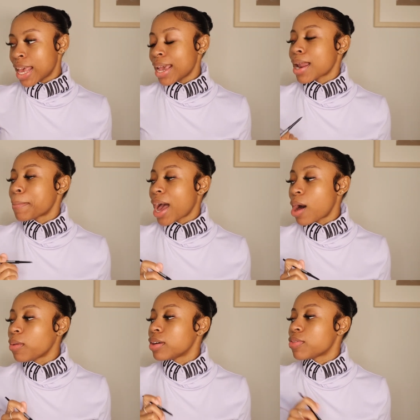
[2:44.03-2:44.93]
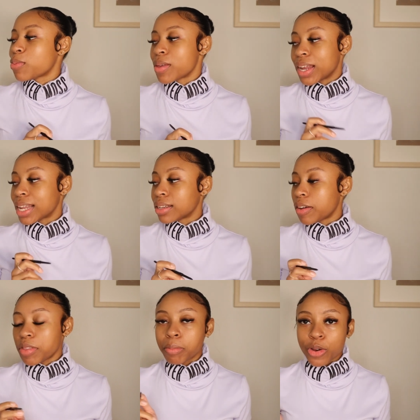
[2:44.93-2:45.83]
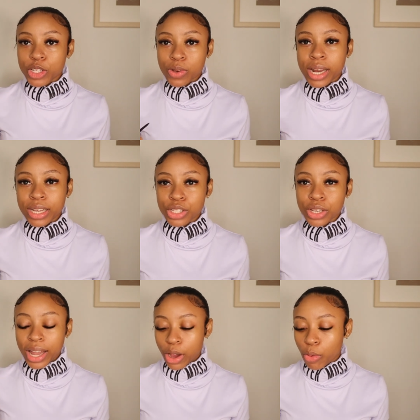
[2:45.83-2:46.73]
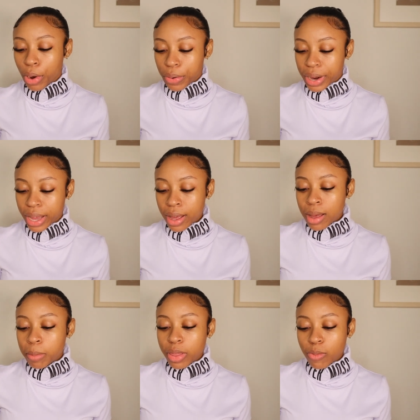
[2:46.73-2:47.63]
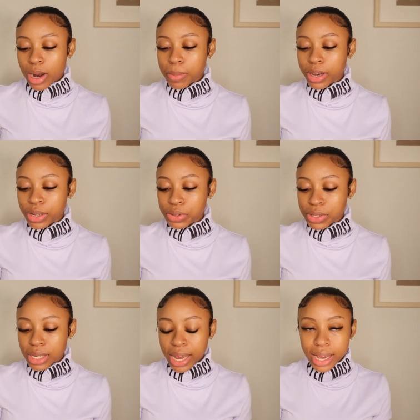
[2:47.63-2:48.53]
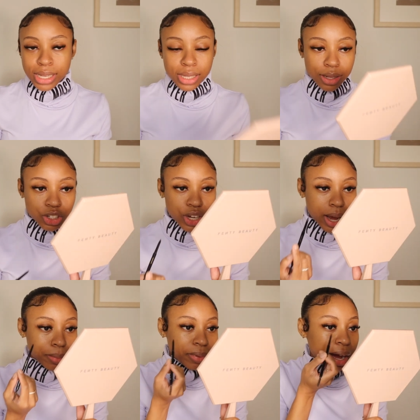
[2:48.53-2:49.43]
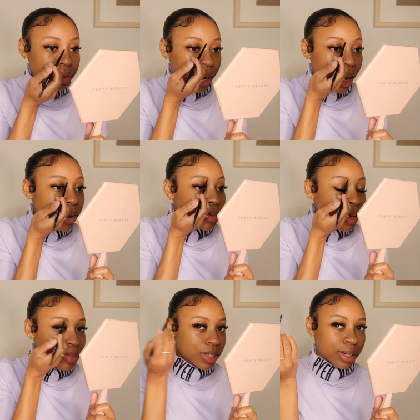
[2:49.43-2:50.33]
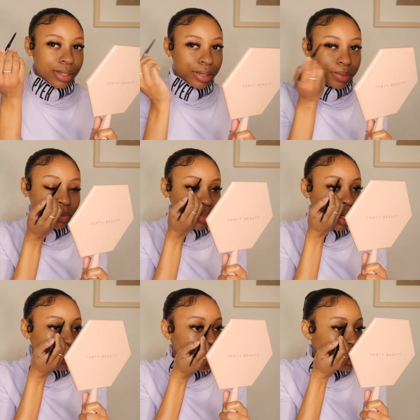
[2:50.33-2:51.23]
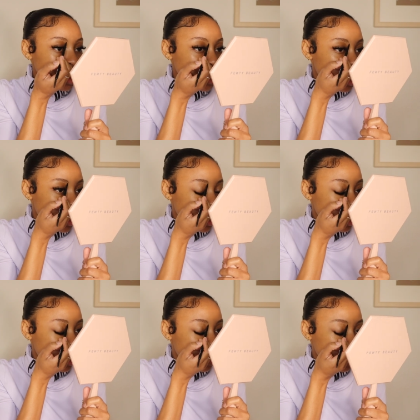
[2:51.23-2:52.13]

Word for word: and I'm out of the one that I love the most so I need to like order it but the one I'm going to use today is in the shade brow down so I'm just going to quickly do this